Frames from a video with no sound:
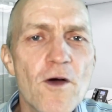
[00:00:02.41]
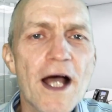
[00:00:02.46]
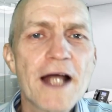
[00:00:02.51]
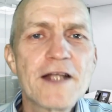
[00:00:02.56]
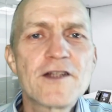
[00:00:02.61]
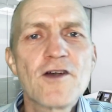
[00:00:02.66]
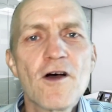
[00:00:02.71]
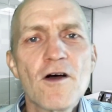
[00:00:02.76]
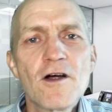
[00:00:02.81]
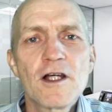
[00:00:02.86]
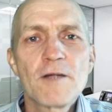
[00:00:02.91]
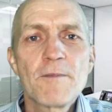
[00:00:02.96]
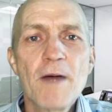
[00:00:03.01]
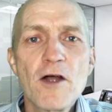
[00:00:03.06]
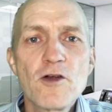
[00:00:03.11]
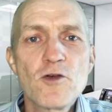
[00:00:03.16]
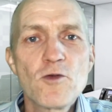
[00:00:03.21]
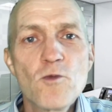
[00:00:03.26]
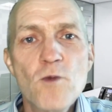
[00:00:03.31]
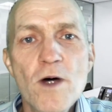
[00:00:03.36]
I talk
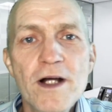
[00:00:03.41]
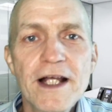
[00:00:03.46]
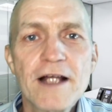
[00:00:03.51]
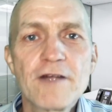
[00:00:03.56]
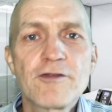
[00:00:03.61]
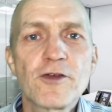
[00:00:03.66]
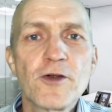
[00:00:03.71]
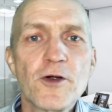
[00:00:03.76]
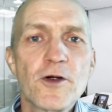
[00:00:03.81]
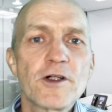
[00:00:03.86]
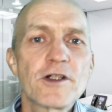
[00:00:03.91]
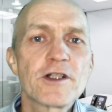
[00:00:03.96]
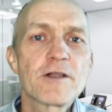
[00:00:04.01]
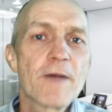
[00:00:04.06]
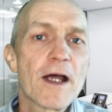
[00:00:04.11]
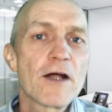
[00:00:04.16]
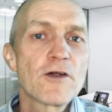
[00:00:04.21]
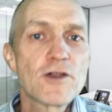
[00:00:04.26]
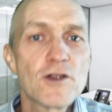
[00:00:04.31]
about what I have learned about